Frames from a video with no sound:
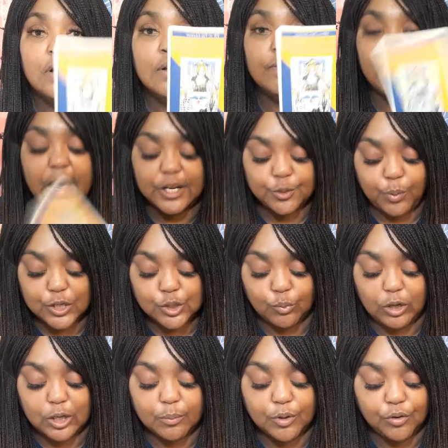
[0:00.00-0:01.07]
Now this person
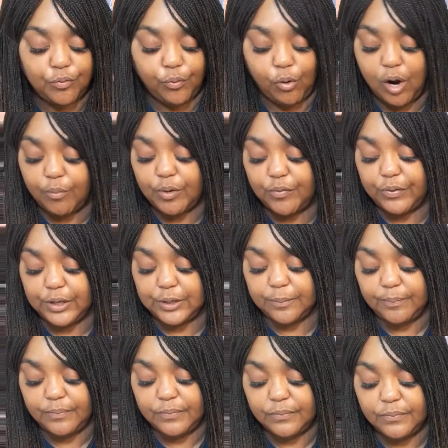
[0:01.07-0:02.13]
want to move forward with you.